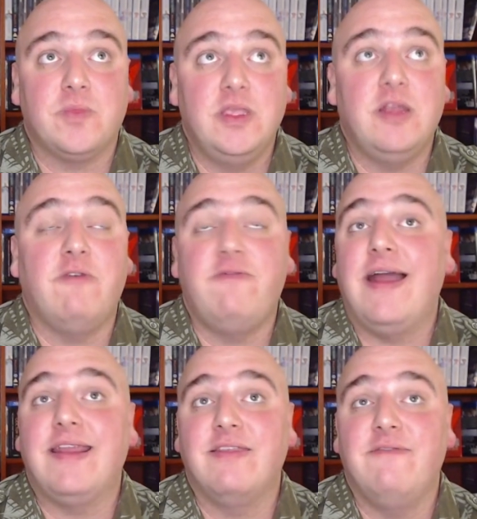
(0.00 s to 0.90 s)

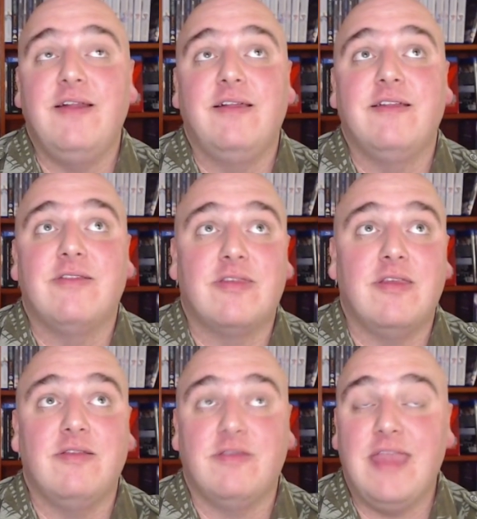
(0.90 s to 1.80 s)
fighting the villains,
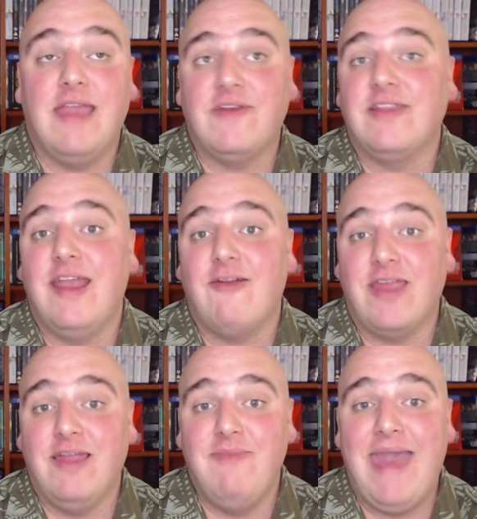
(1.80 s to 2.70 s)
saving Terry
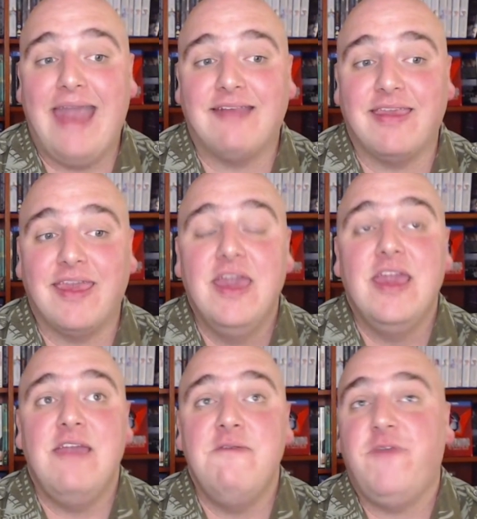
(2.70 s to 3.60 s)
and Max. Like,
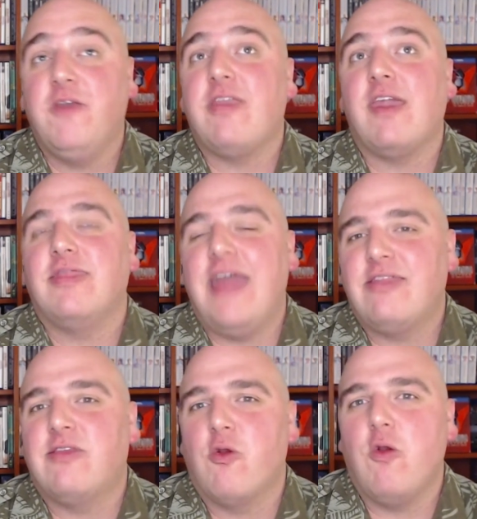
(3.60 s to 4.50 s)
it feels like that's
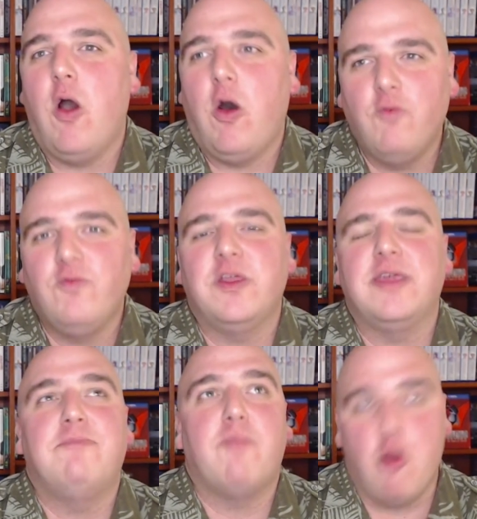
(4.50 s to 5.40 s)
her only
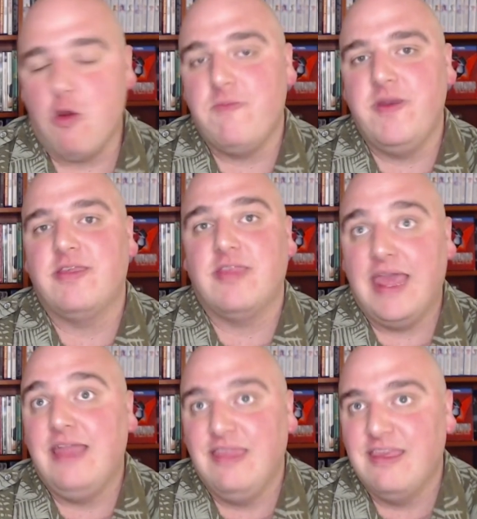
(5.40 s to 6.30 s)
purpose
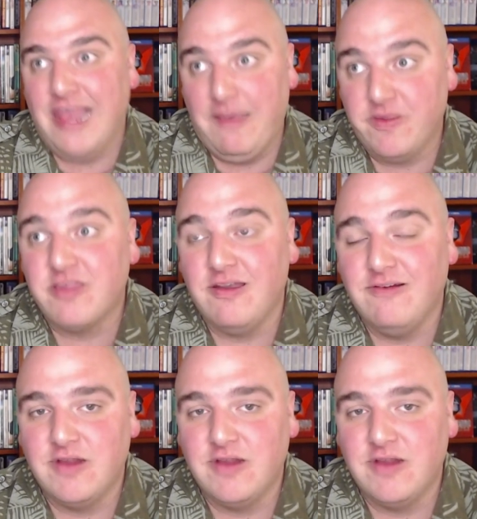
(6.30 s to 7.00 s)
in this episode.